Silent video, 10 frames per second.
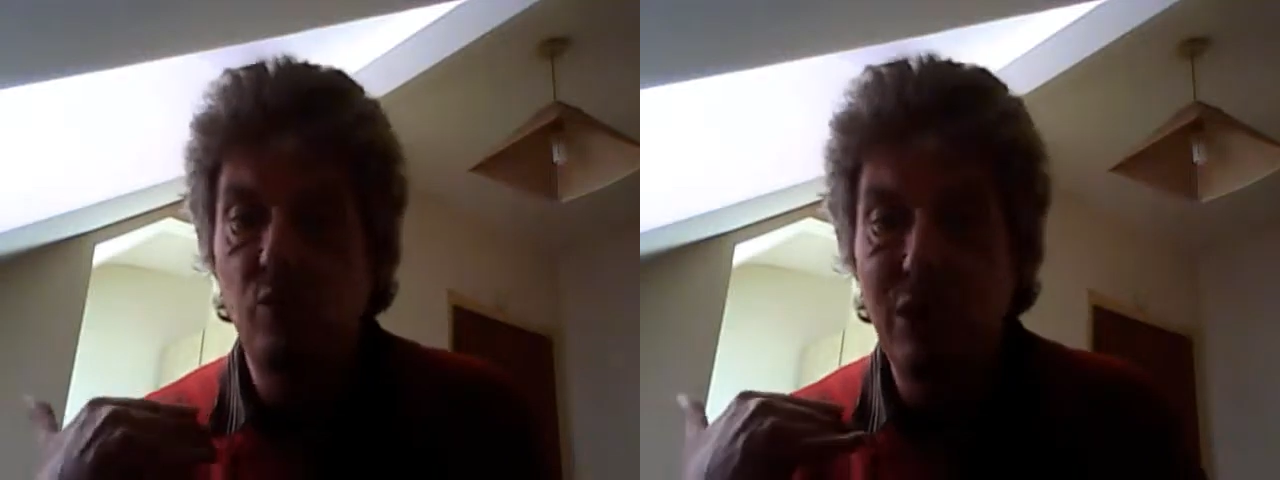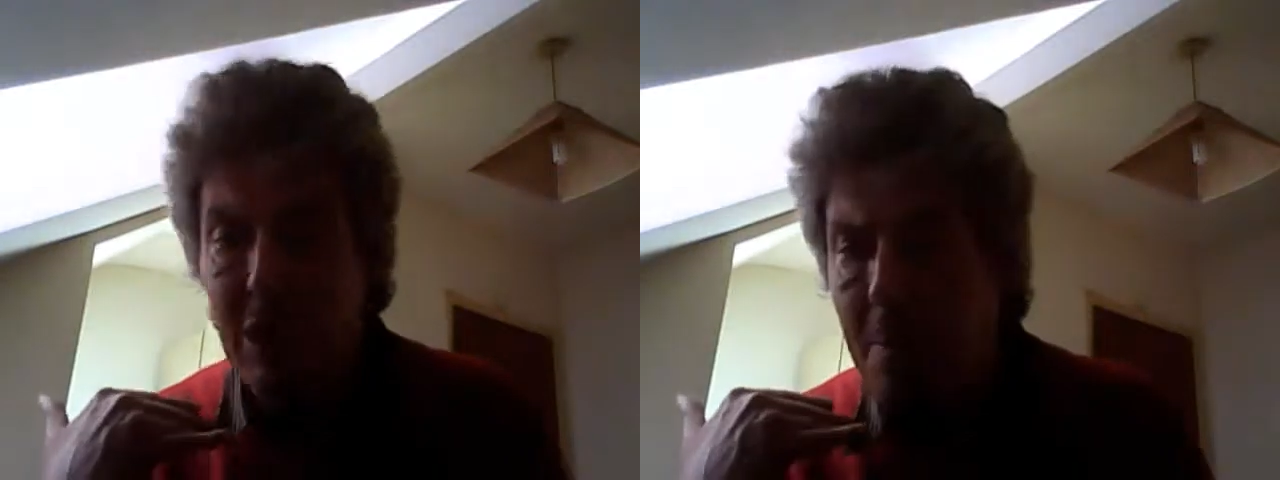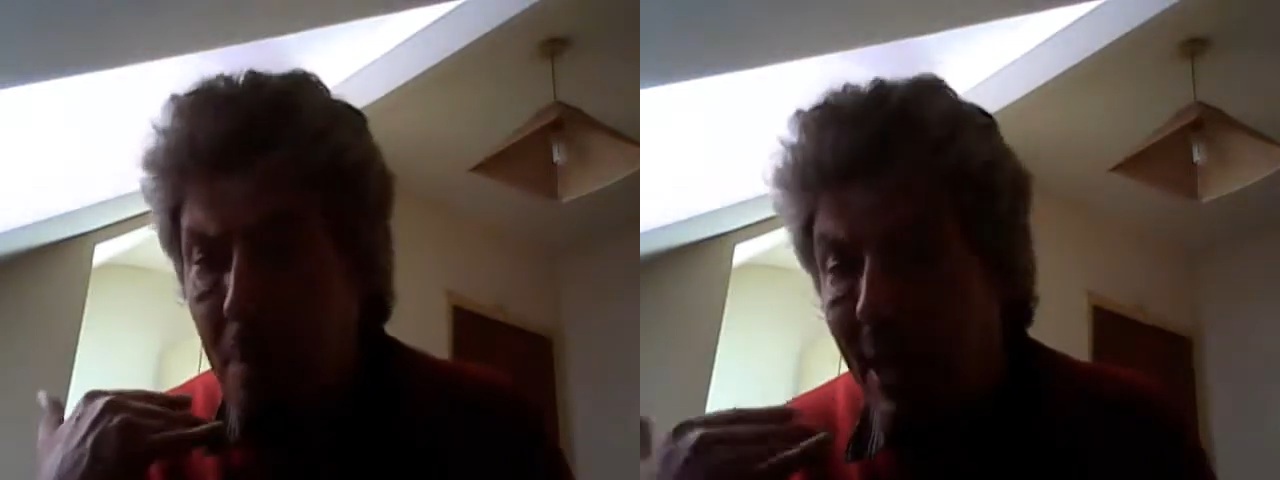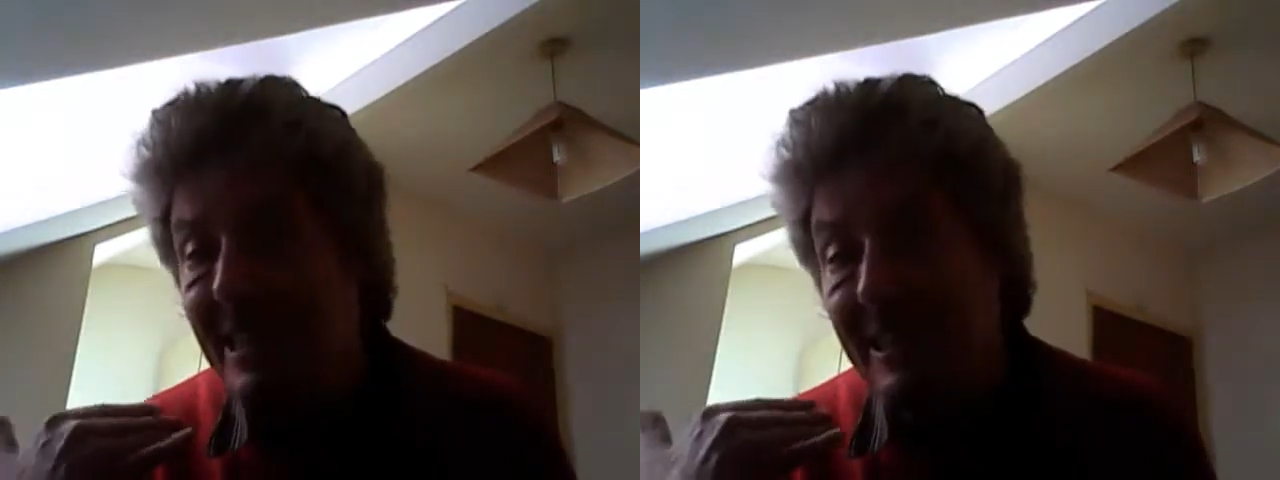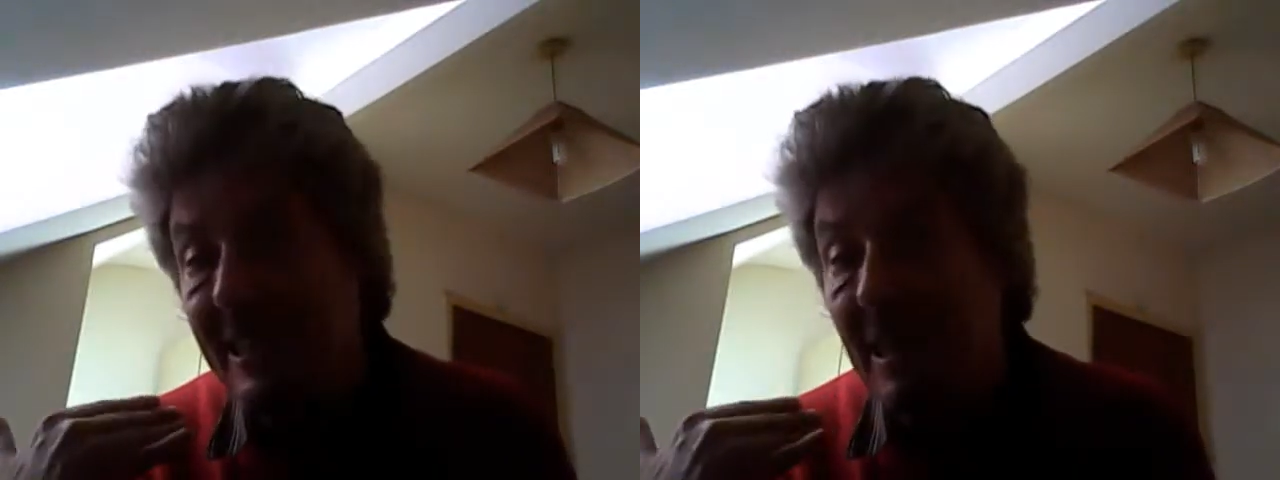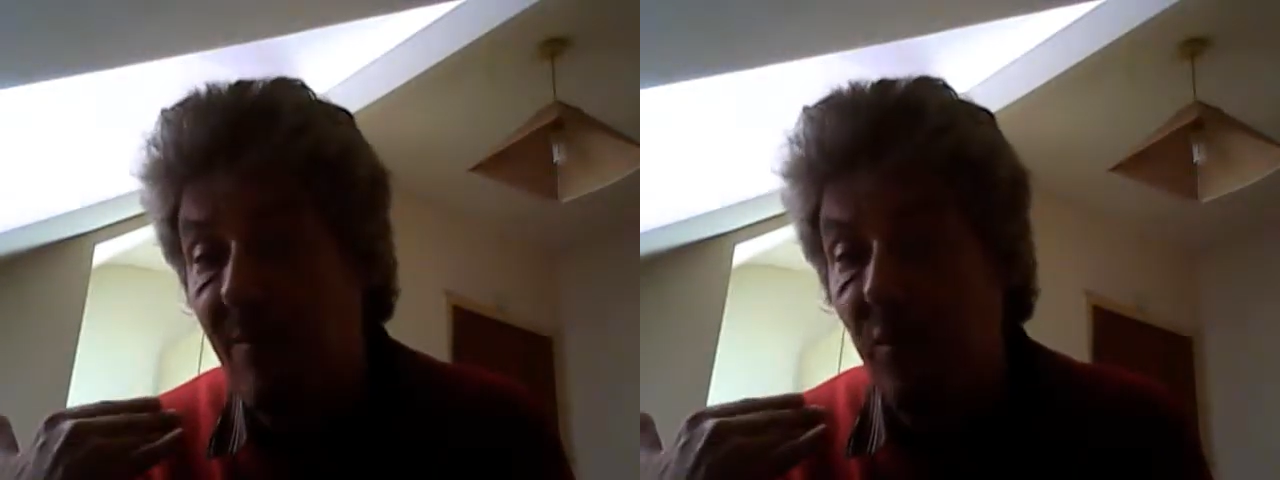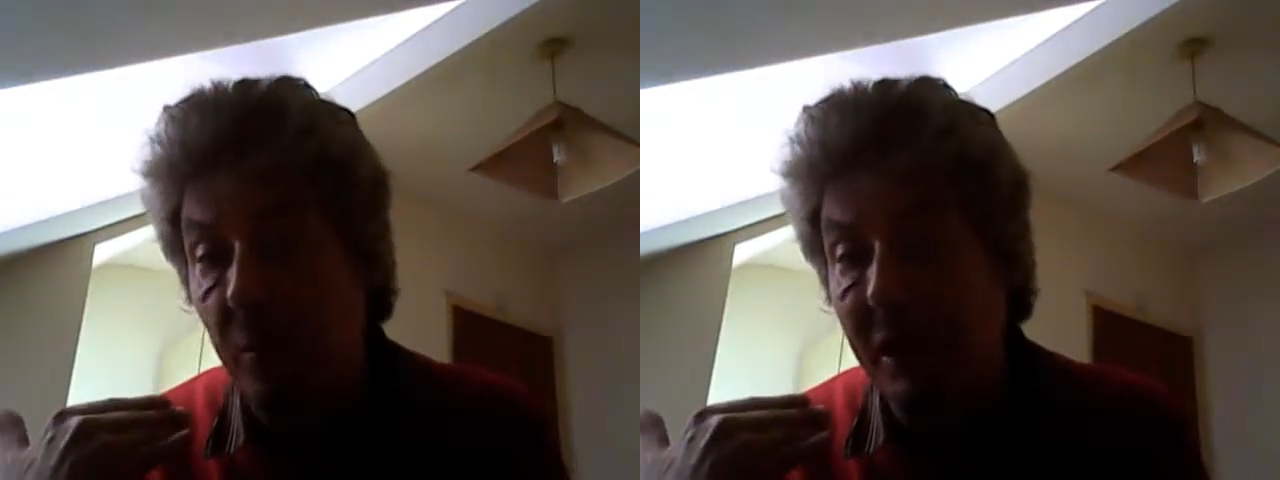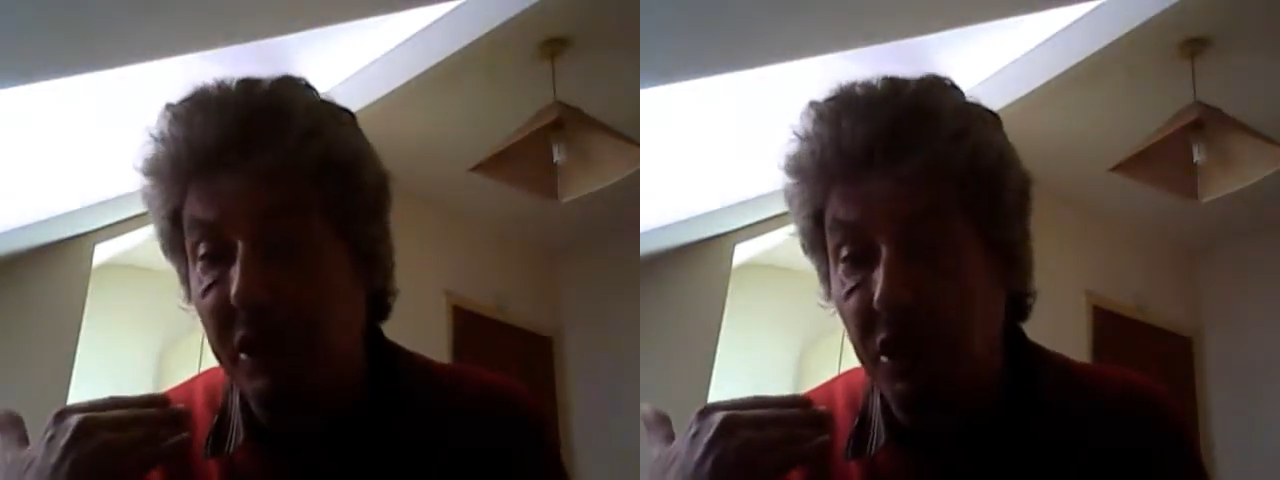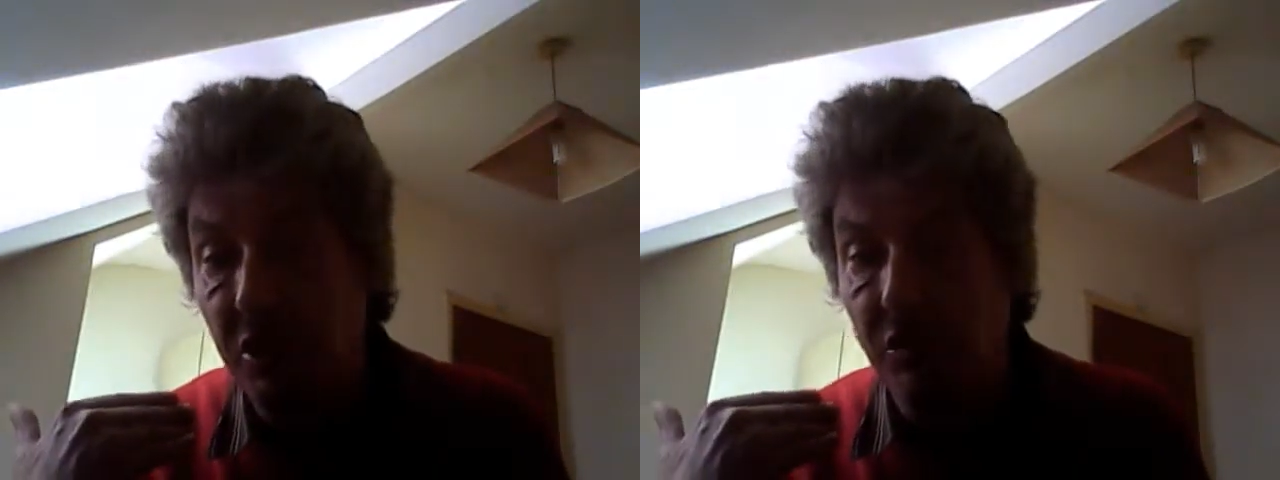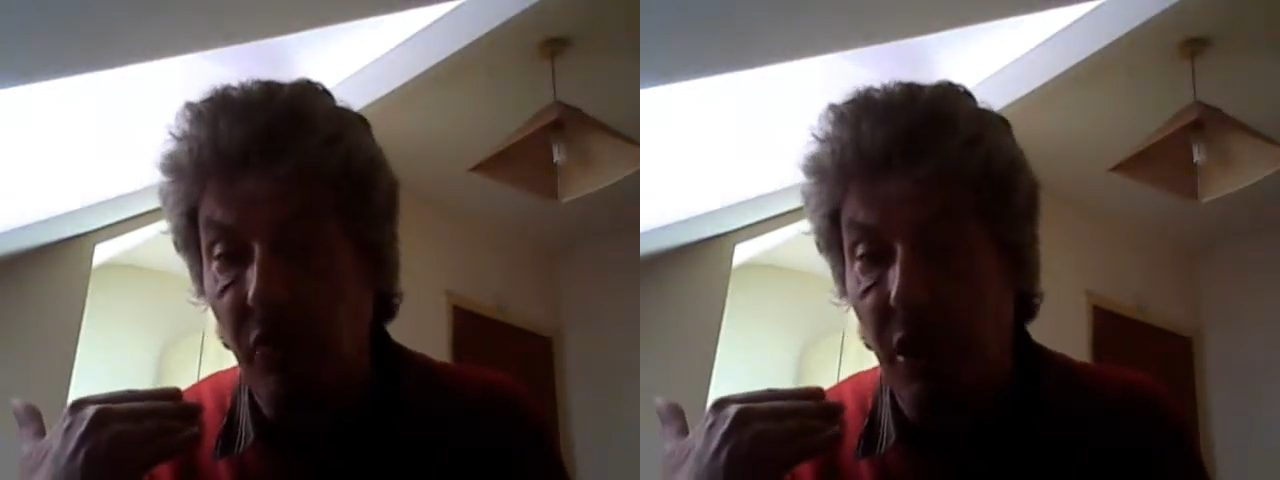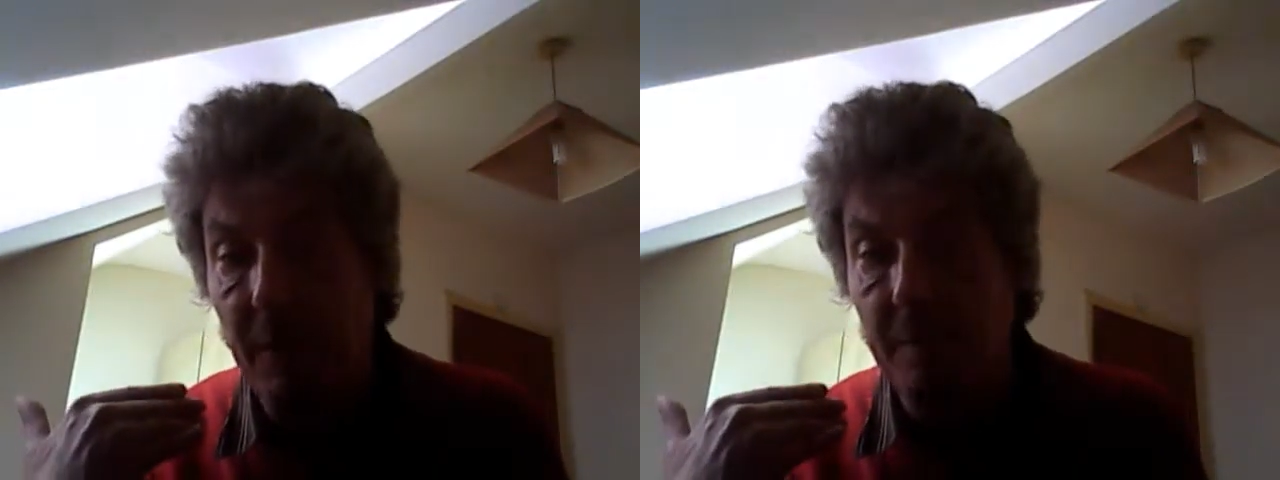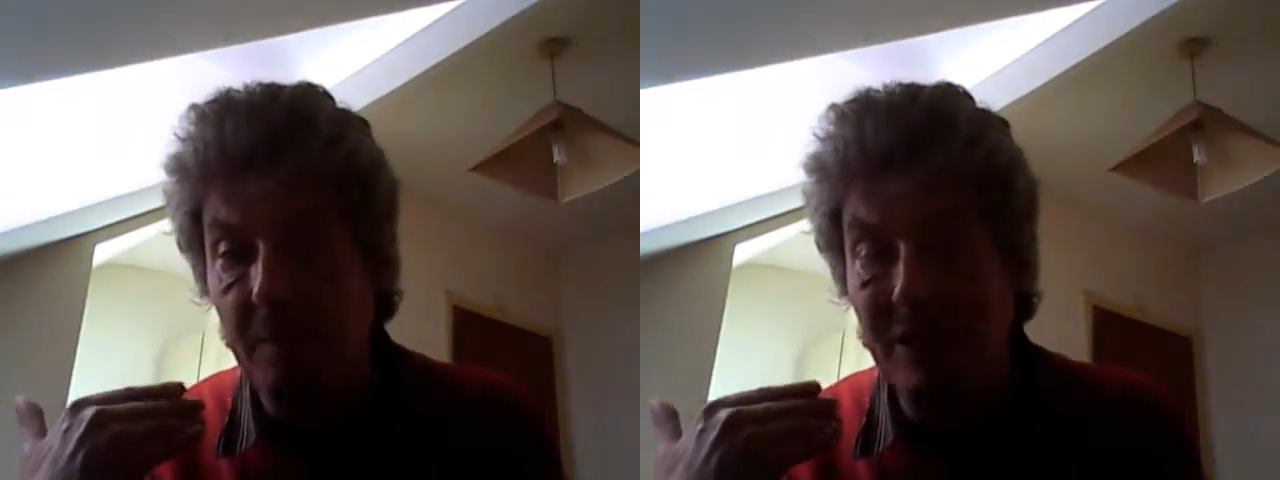It's really basic information, right?